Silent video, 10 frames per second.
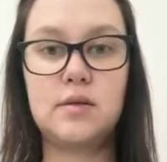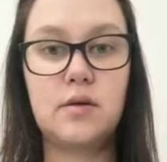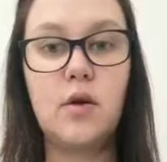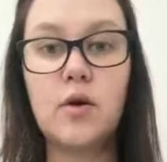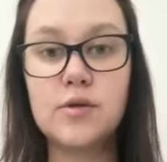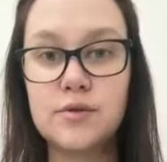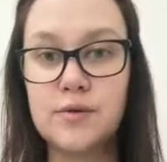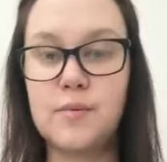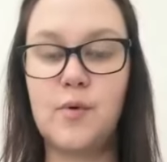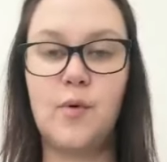
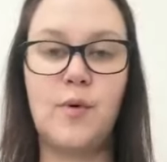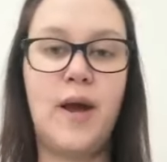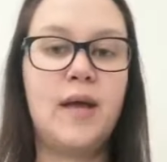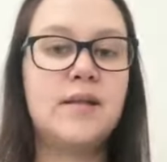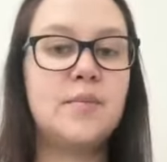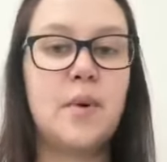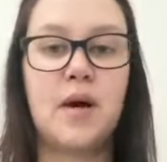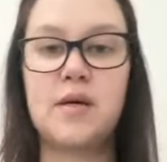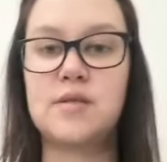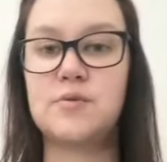classroom or
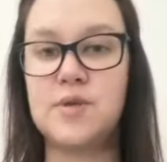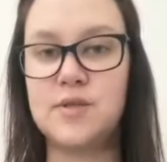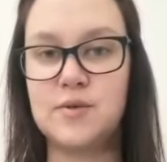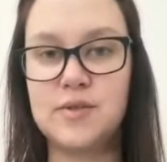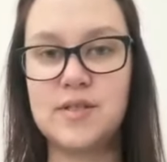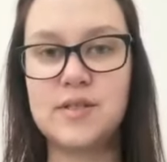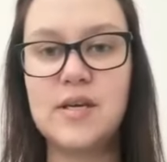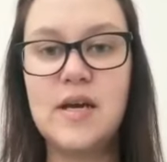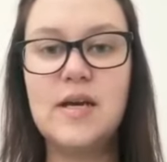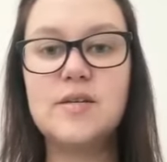anti-bias resources.
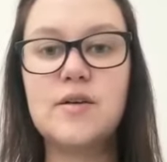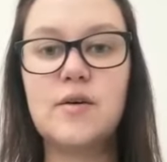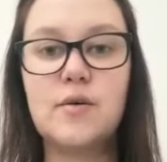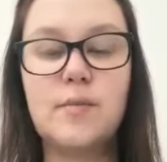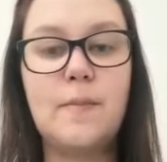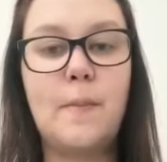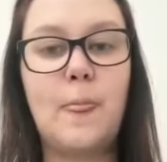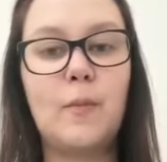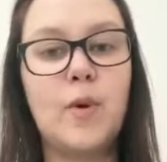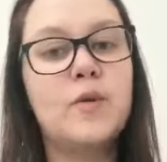So
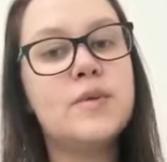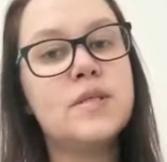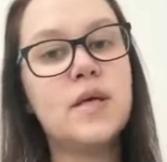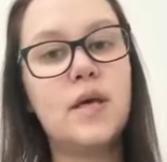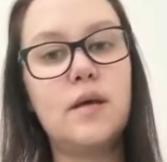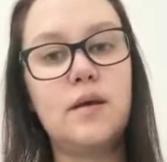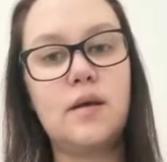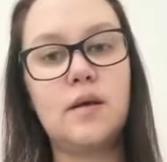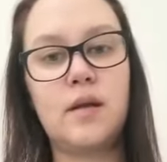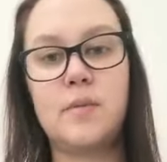when we say
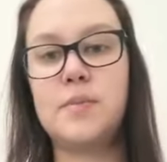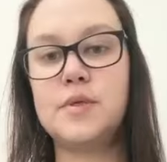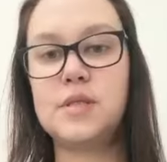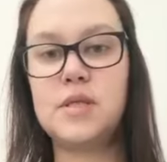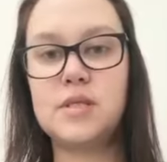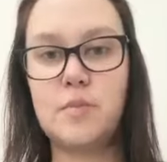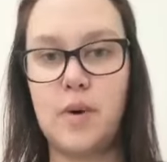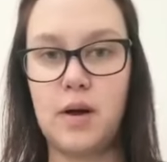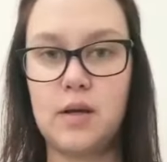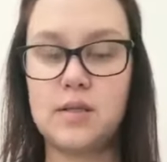that a person is
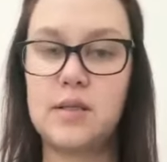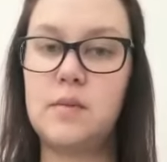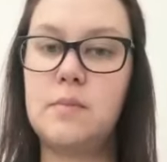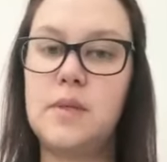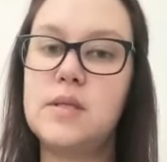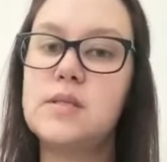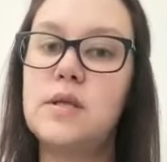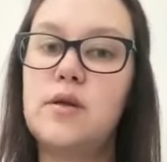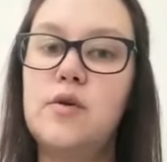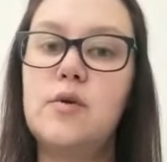biased, it means
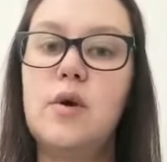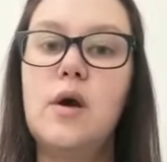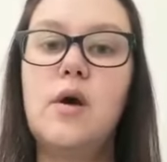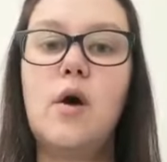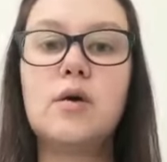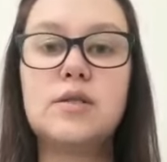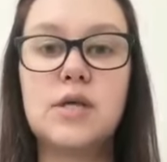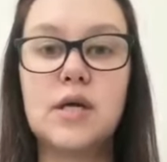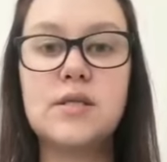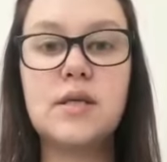that you are
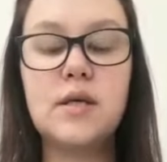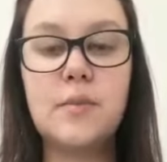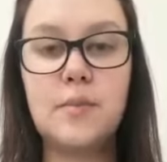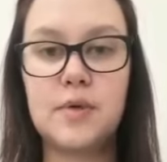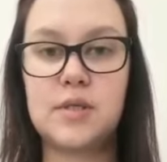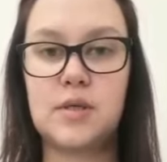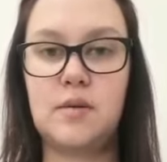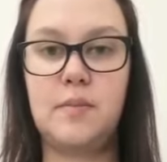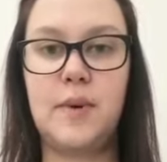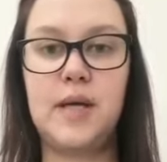judging a
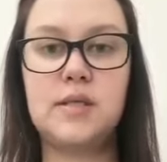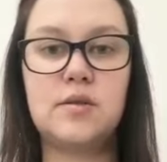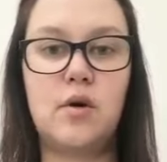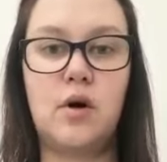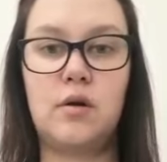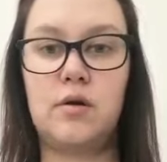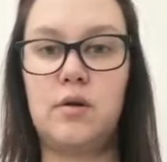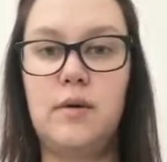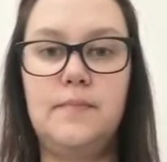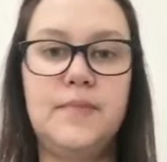person based on
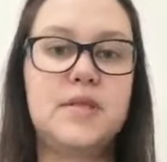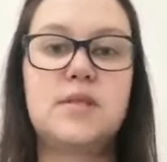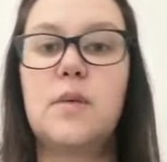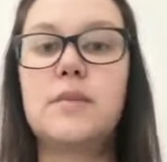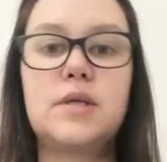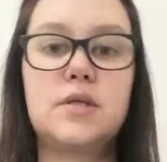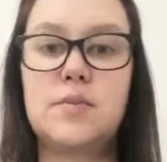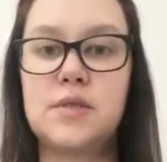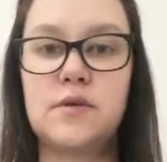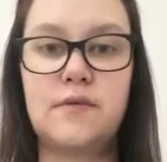something
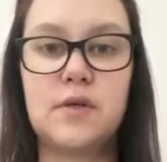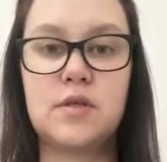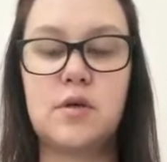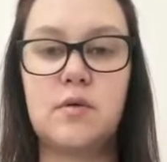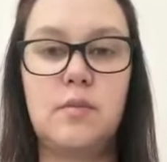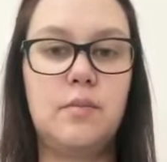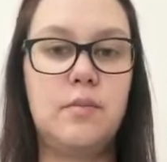specific. So